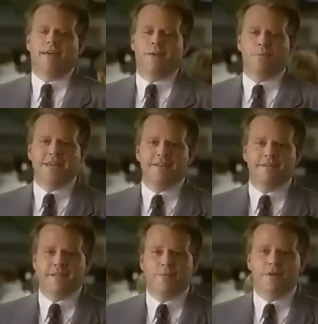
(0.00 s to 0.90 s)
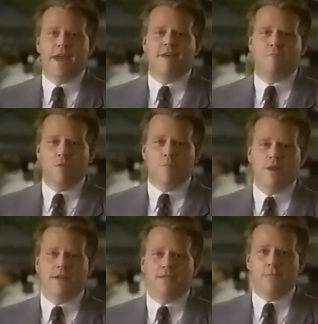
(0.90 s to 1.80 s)
And we guarantee we have more
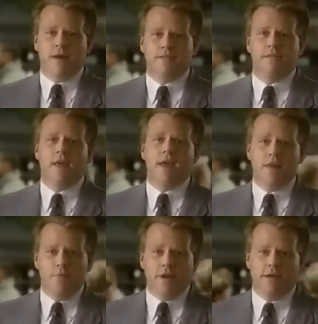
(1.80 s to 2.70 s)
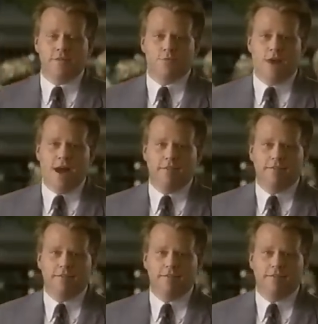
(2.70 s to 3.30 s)
brands and models than anyone else around.